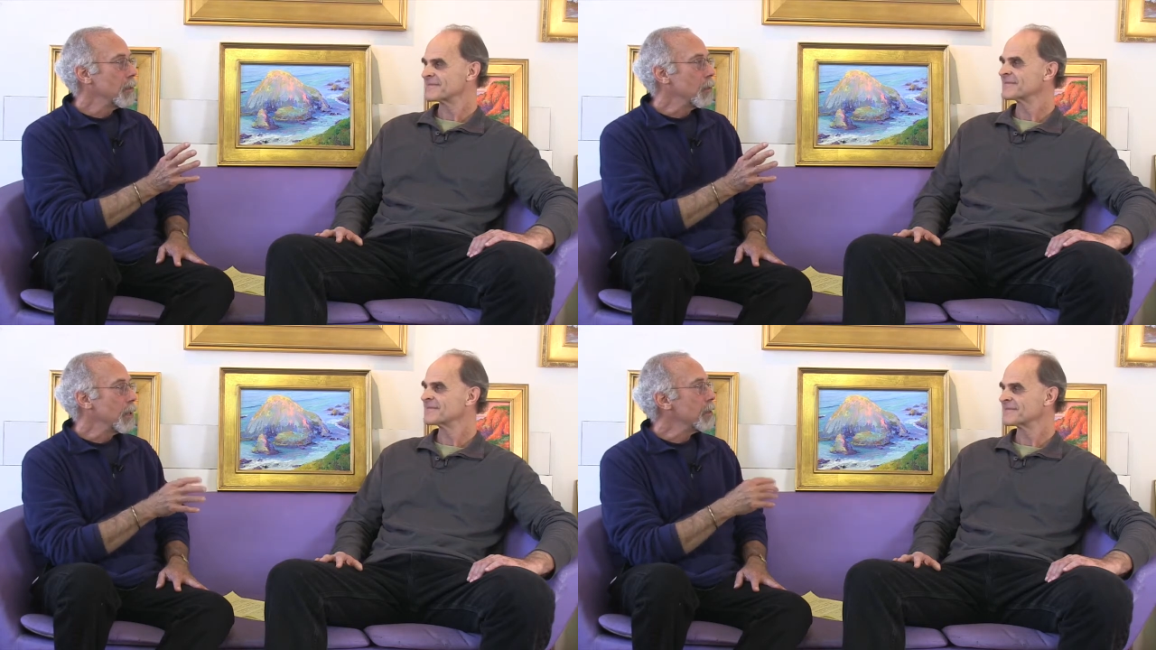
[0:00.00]

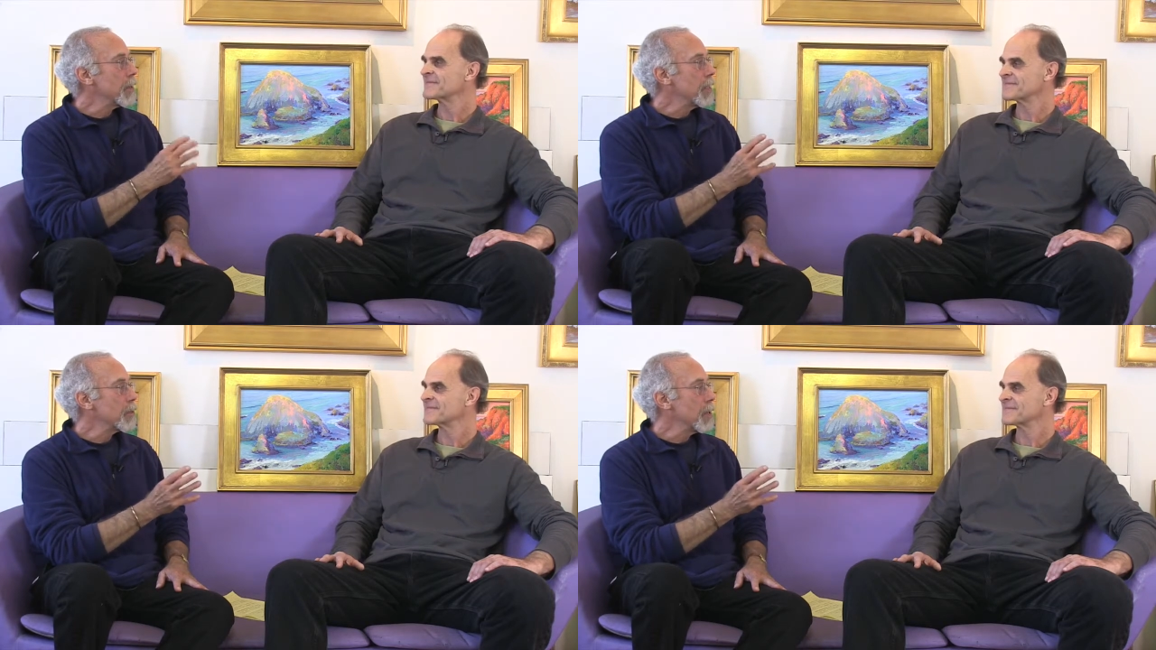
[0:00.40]
Speaker 1: whatever
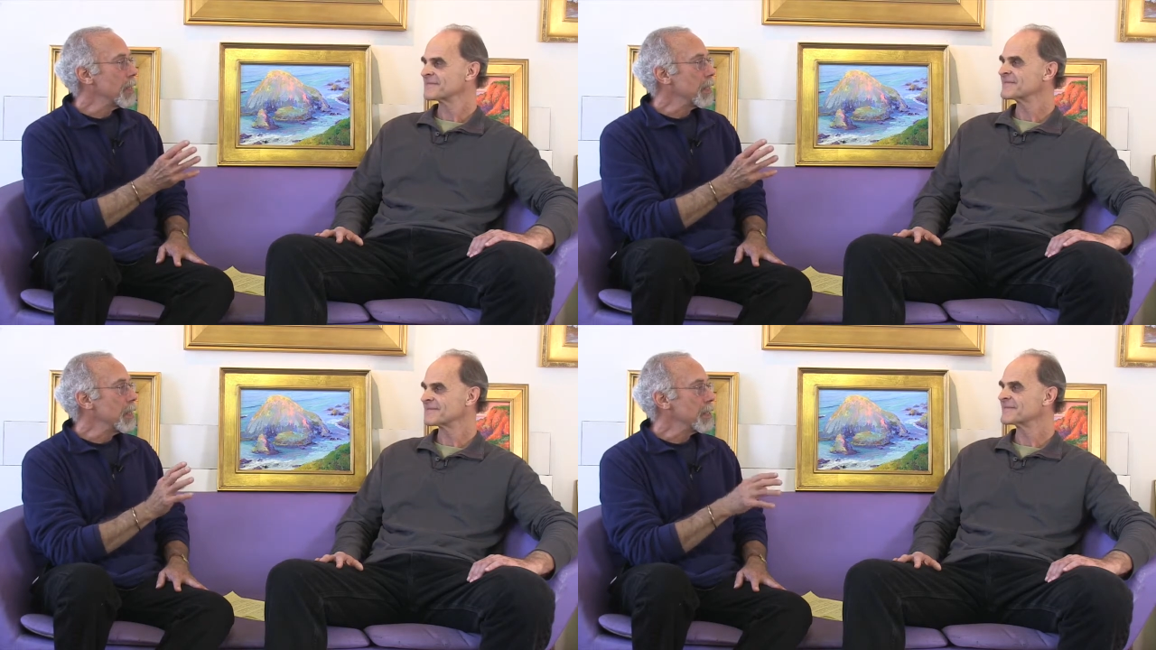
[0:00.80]
he's
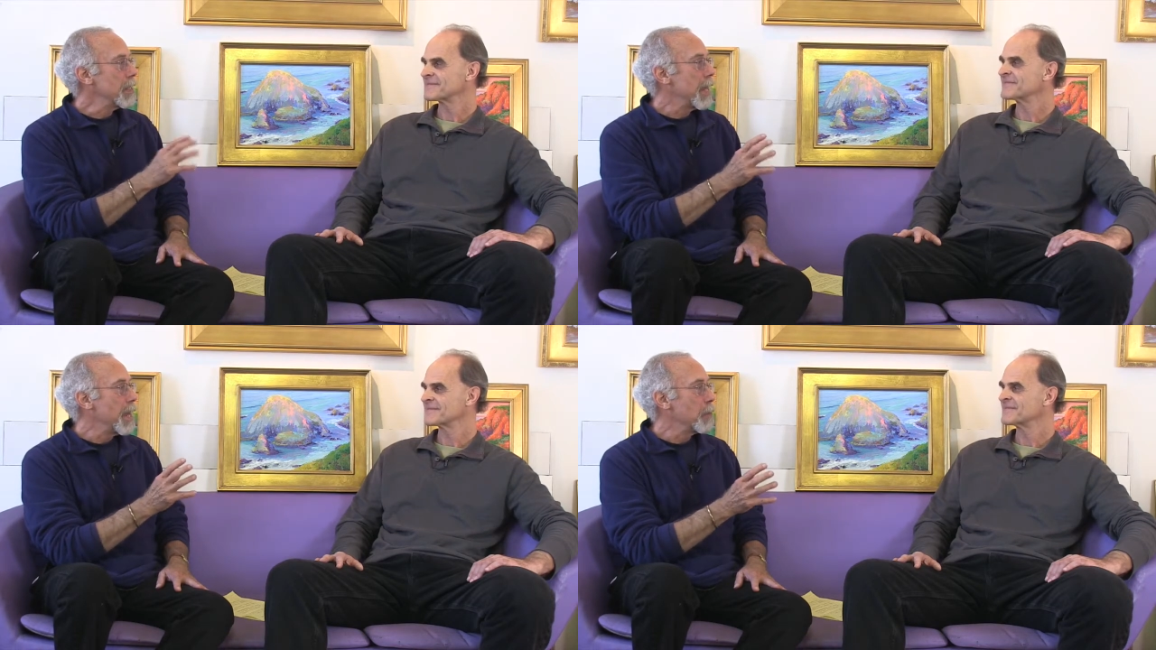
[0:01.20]
writing. He's
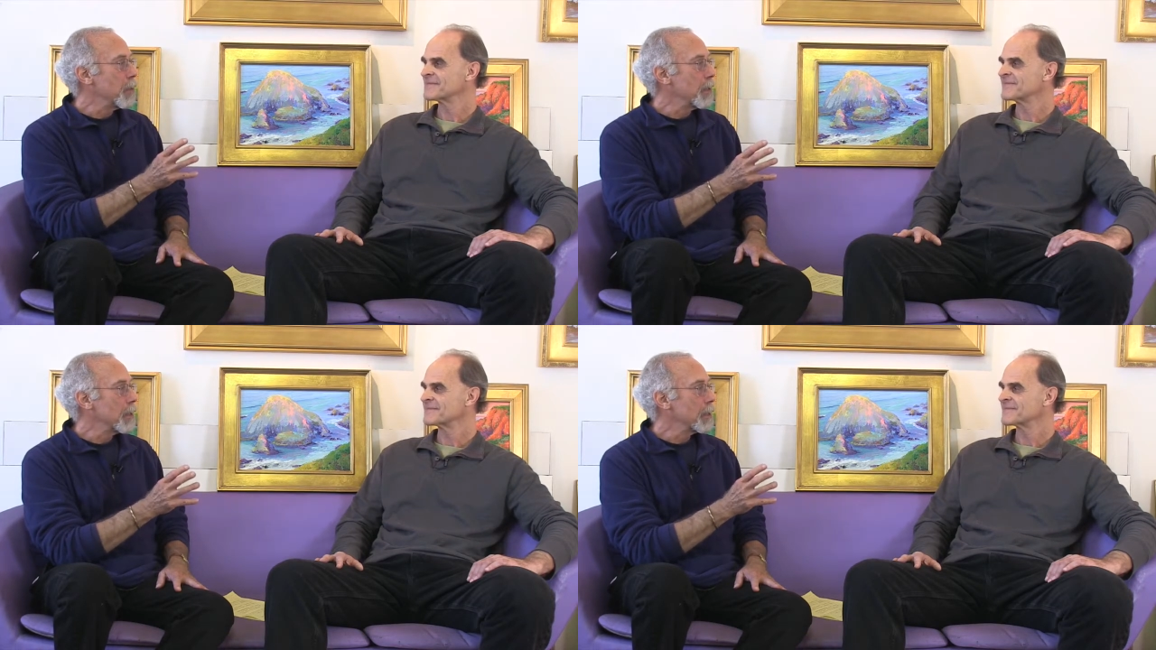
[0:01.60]
in that
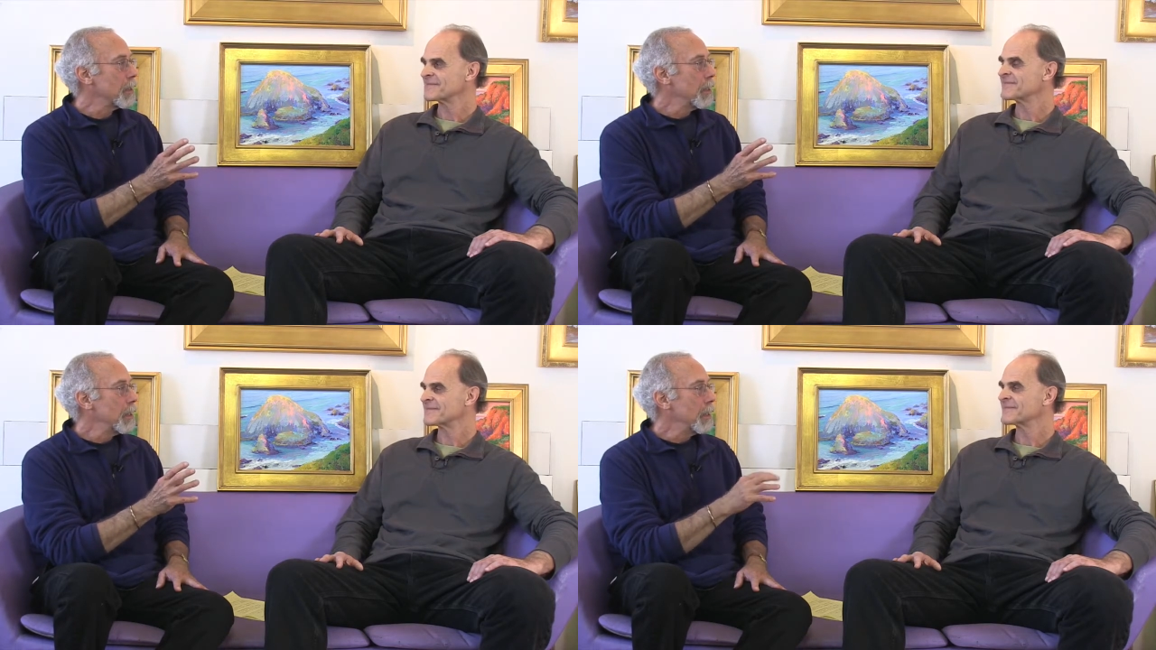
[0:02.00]
world, mm-hmm.